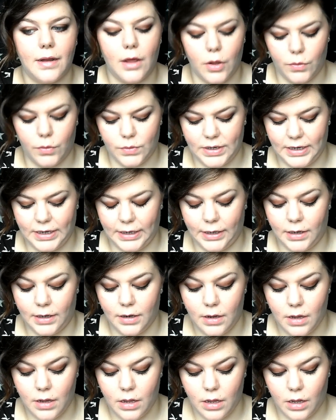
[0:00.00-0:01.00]
only
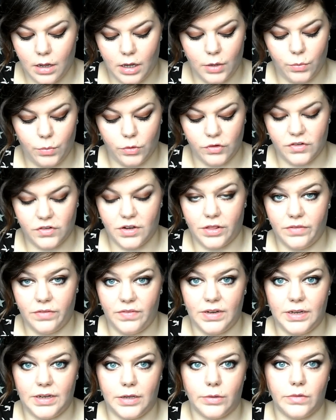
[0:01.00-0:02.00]
I watched other
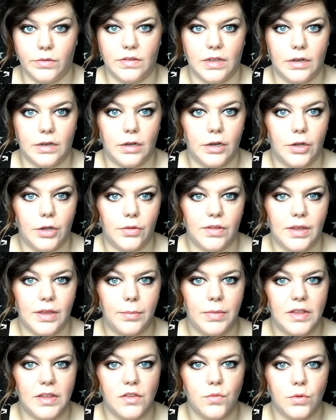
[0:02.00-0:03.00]
videos, and I know that it
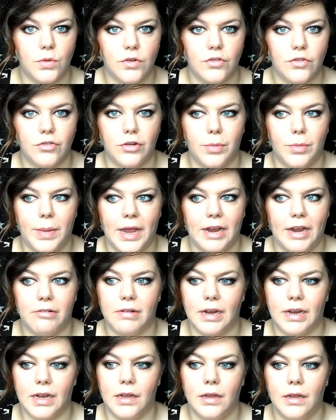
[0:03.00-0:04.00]
means one true
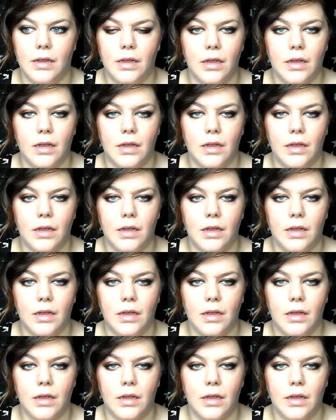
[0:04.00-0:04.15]
pairing.